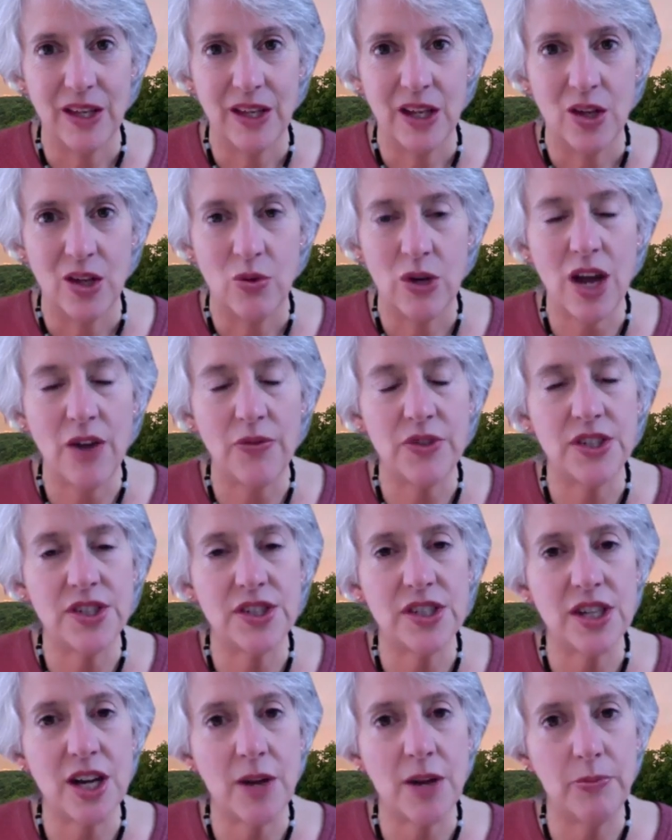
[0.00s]
We have to
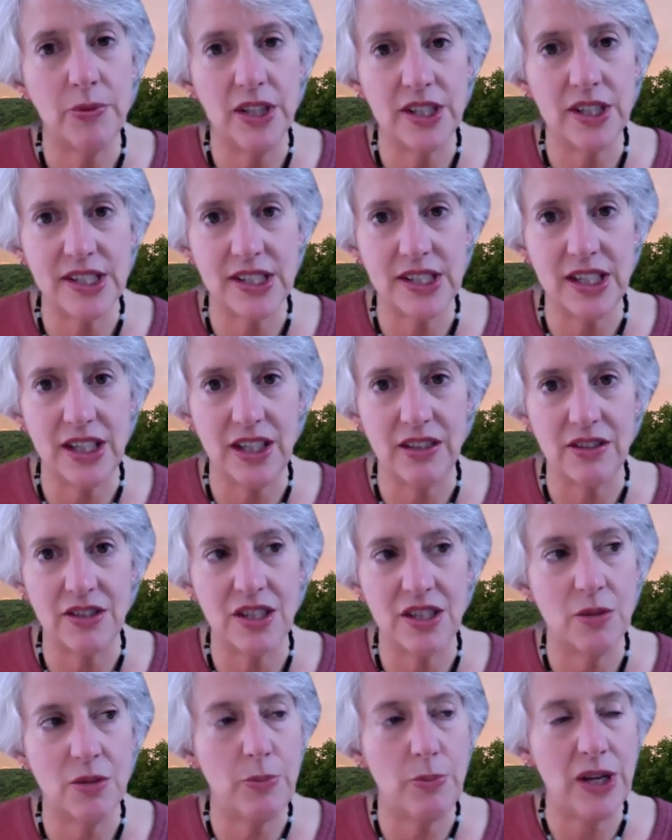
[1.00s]
stop listening to
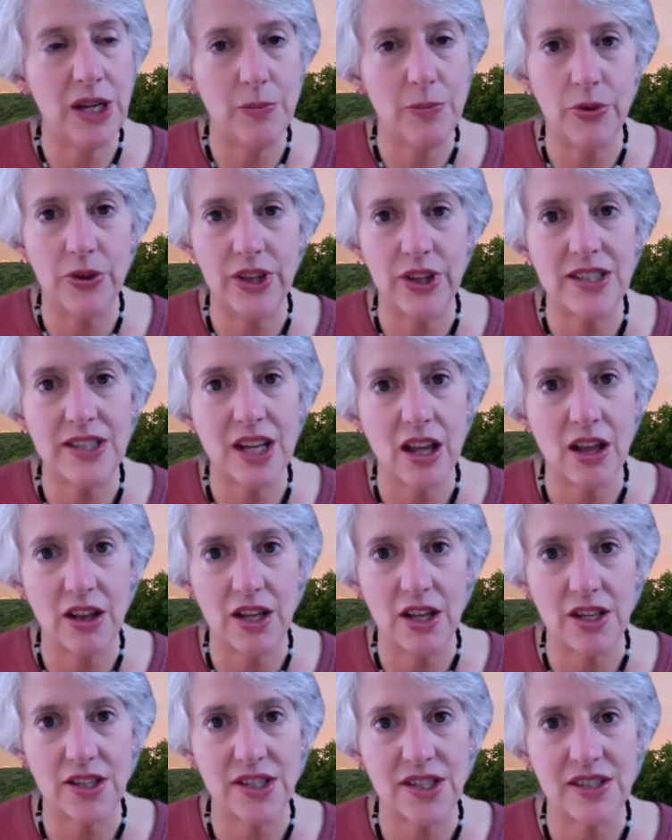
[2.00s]
the people that tell
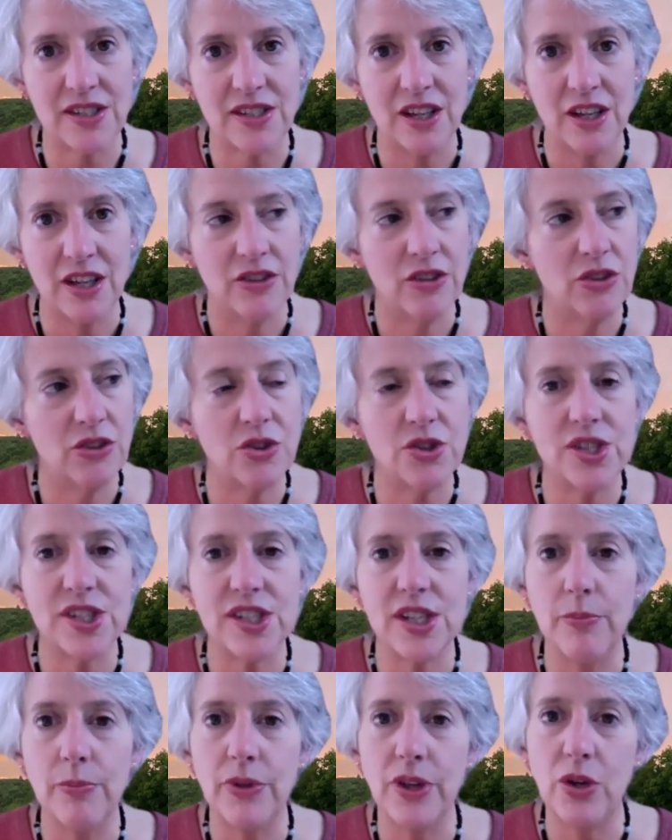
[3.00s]
us that there's
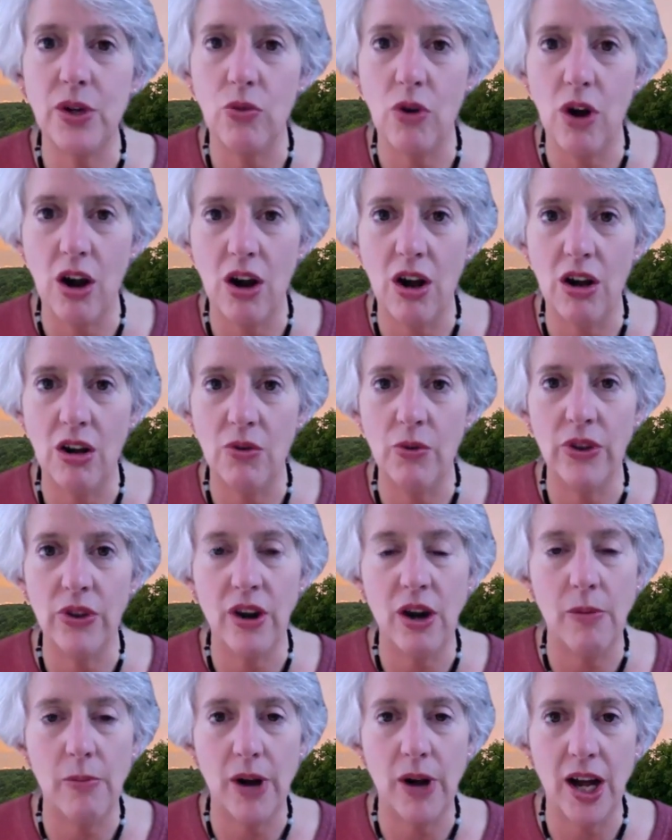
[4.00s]
something wrong with
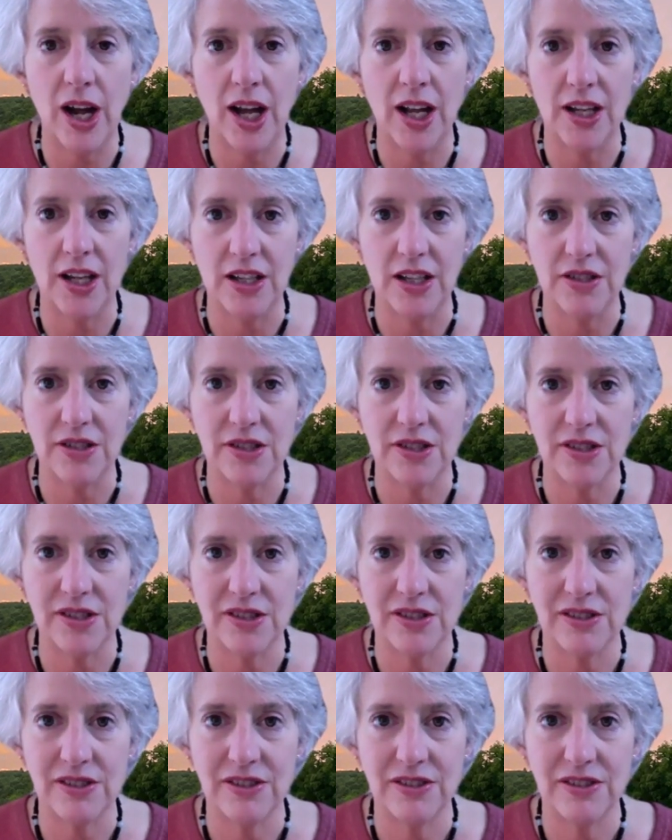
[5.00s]
our bodies.